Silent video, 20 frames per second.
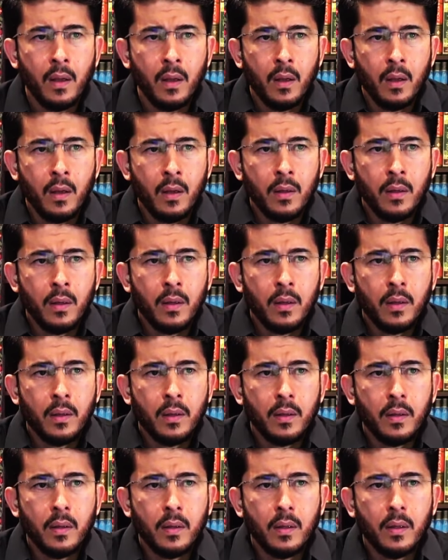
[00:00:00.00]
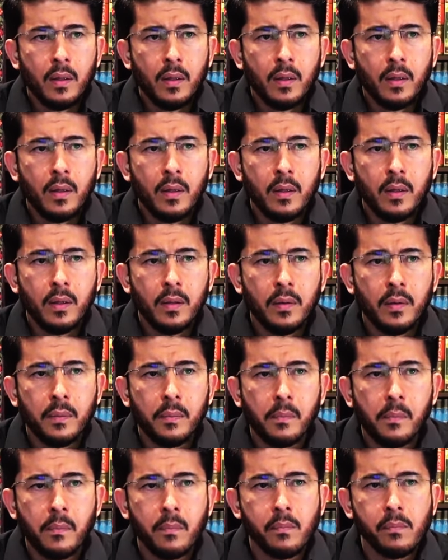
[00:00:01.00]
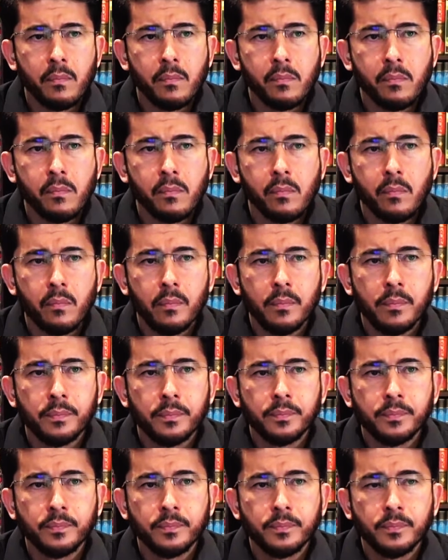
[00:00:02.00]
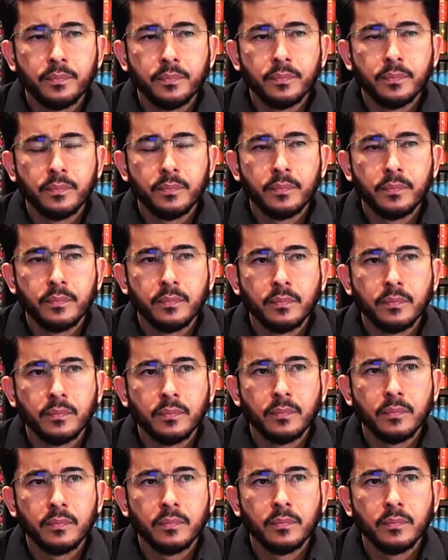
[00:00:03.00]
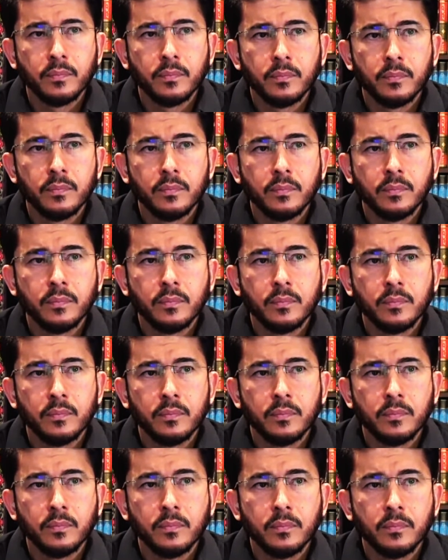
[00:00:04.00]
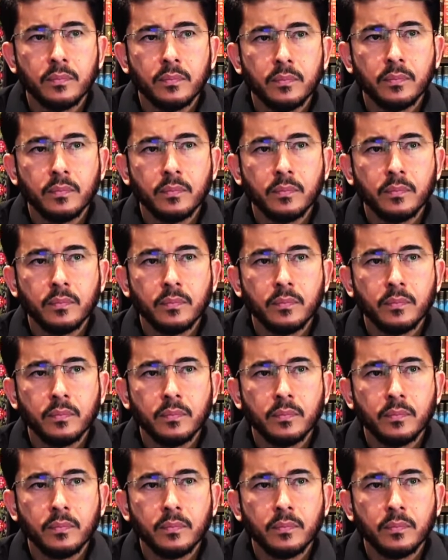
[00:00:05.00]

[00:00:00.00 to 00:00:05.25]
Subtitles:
(silent)